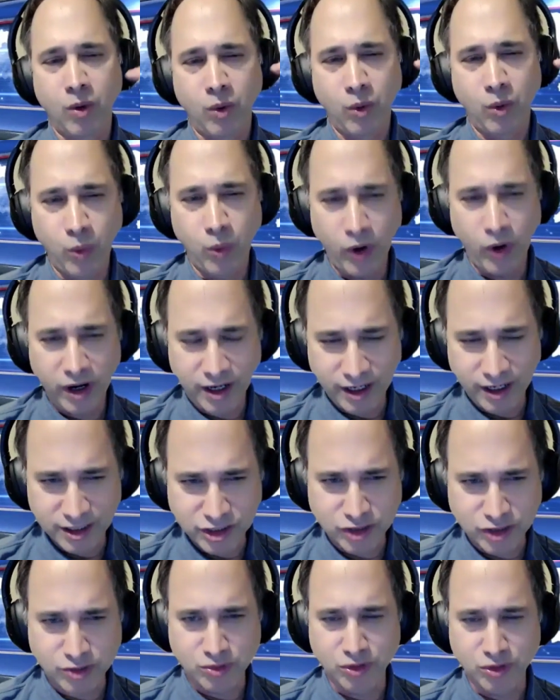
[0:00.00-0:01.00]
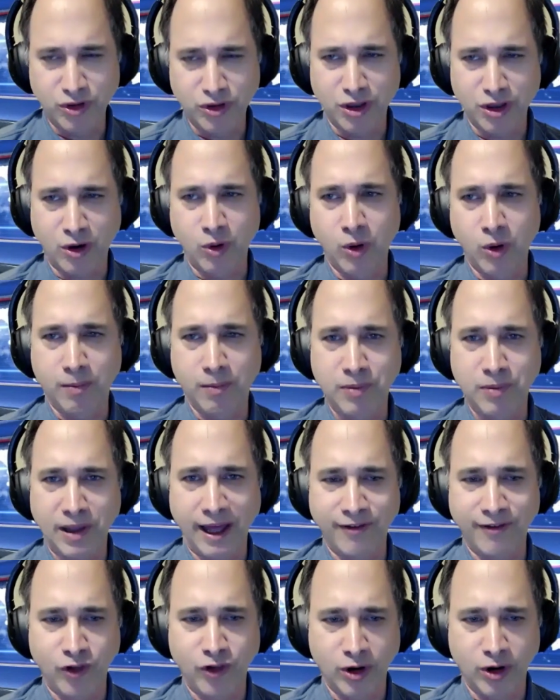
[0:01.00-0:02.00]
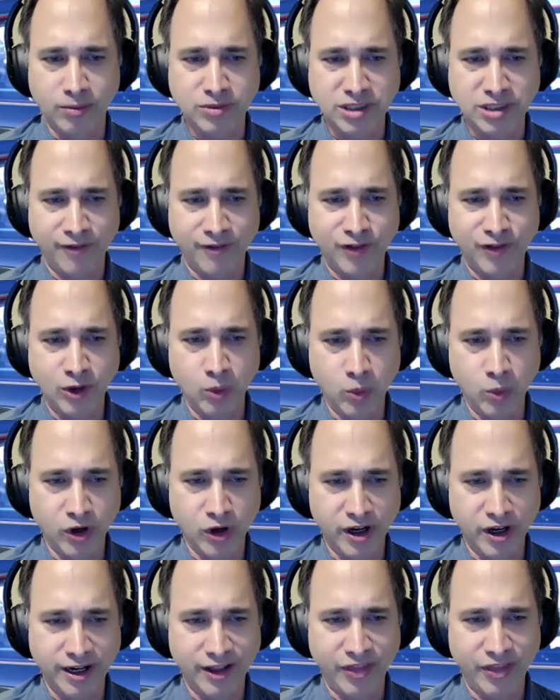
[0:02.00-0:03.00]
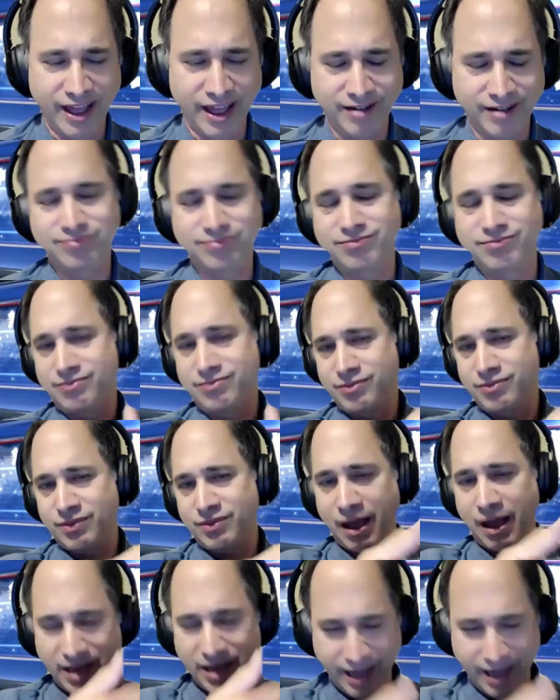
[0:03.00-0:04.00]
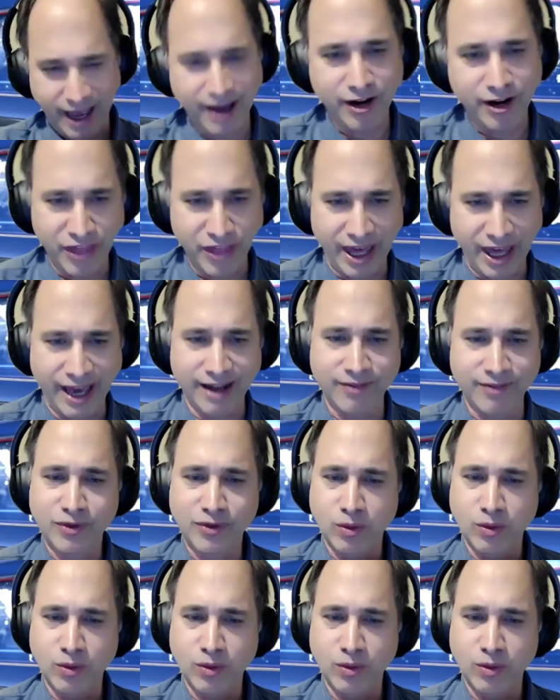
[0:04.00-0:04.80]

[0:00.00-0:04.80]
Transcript: Walk us through the core platforms, if you would, and then coming out of that,